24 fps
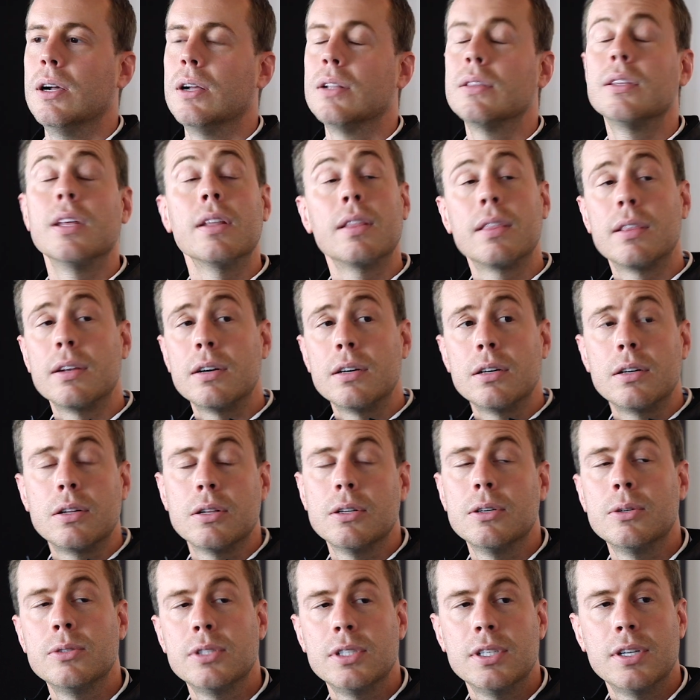The third
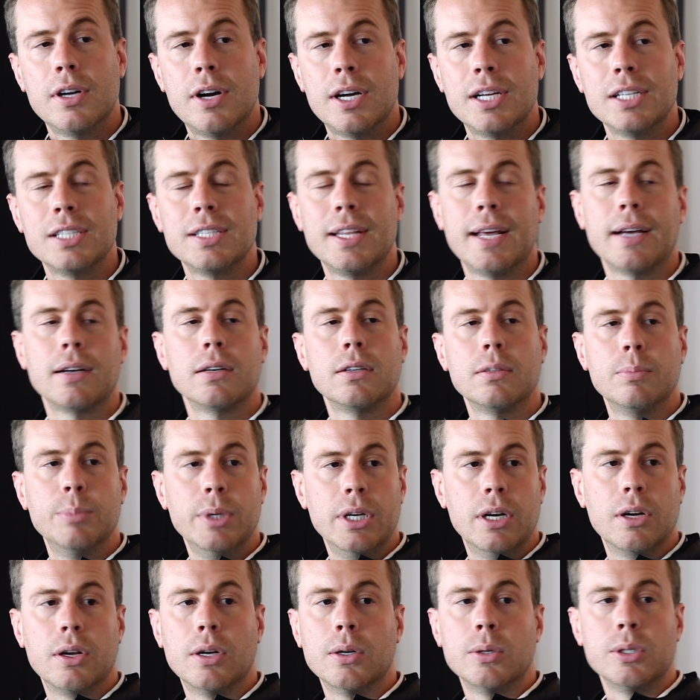closing cost that could be
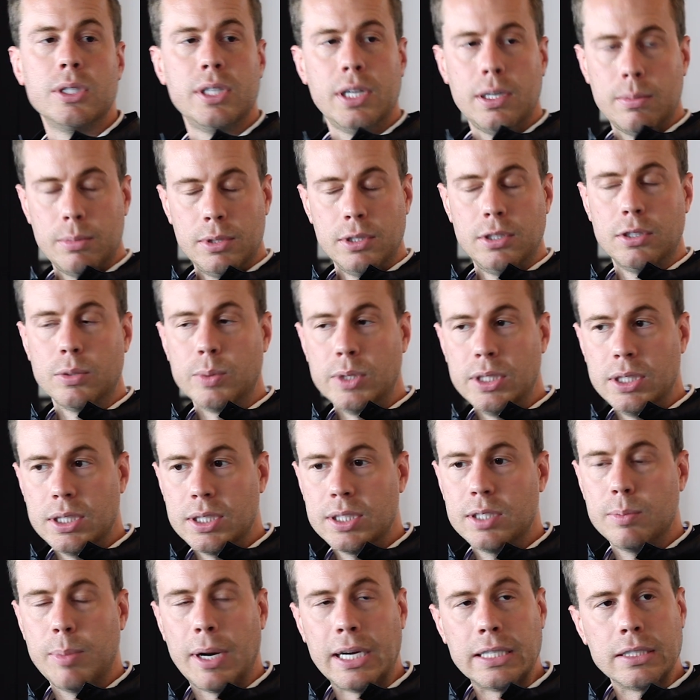negotiated between the
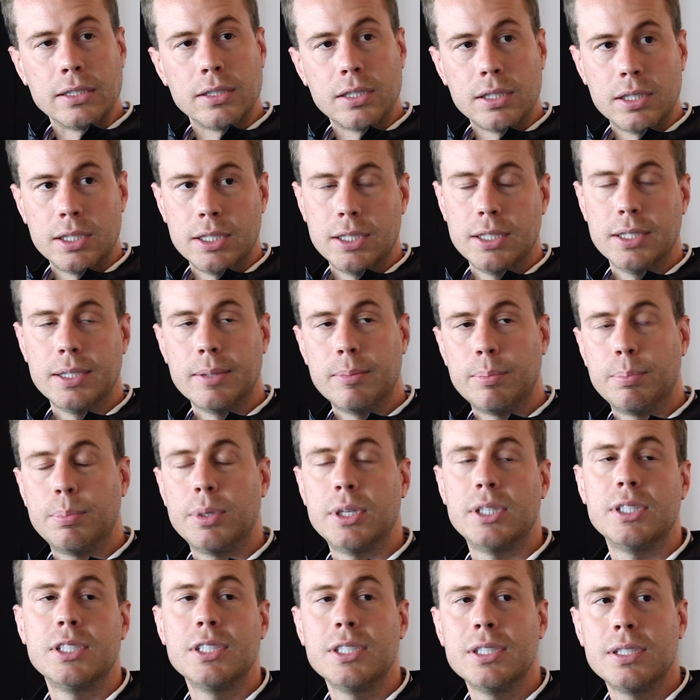sponsor and the
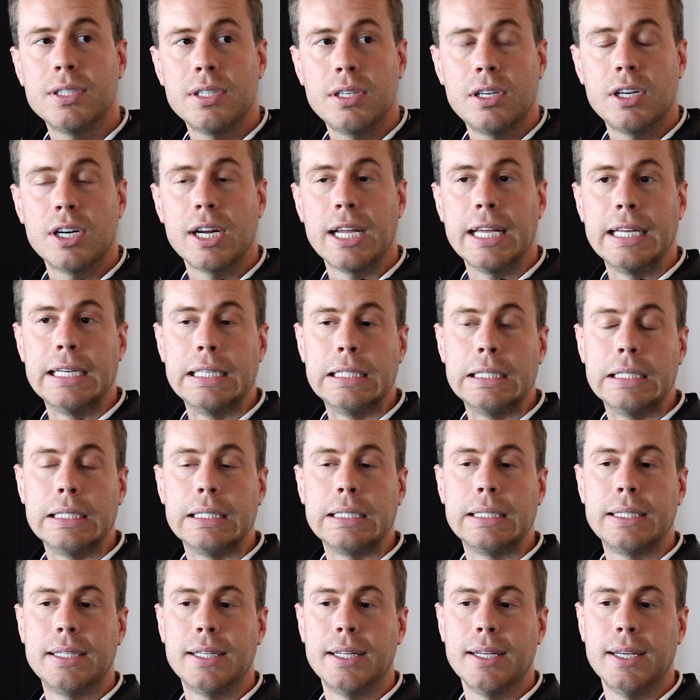purchaser
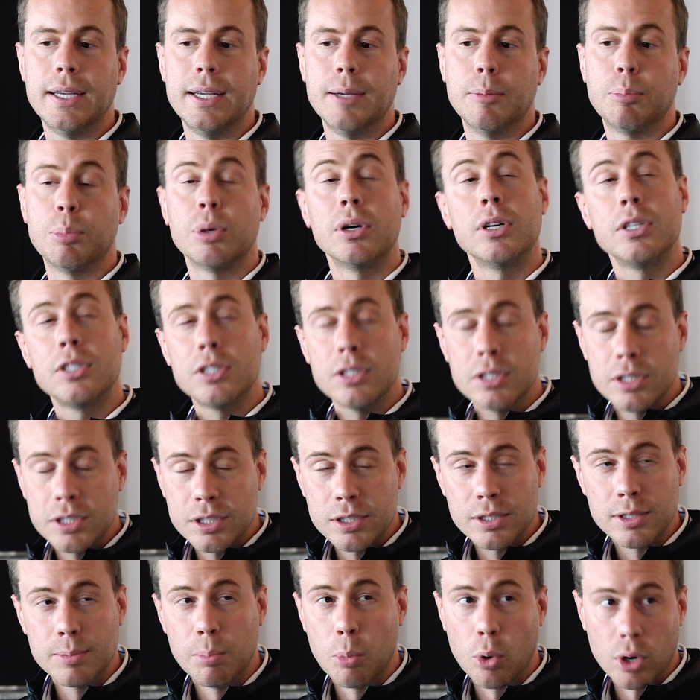is the
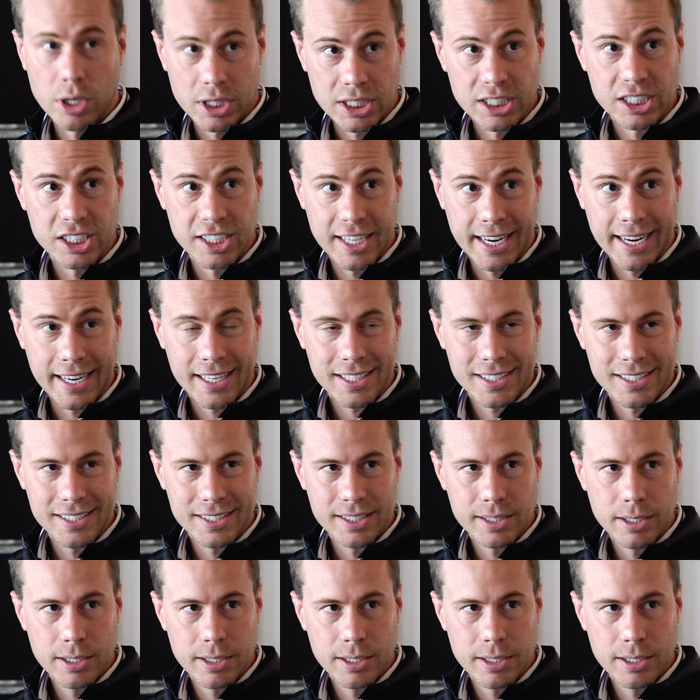purchaser's mortgage tax.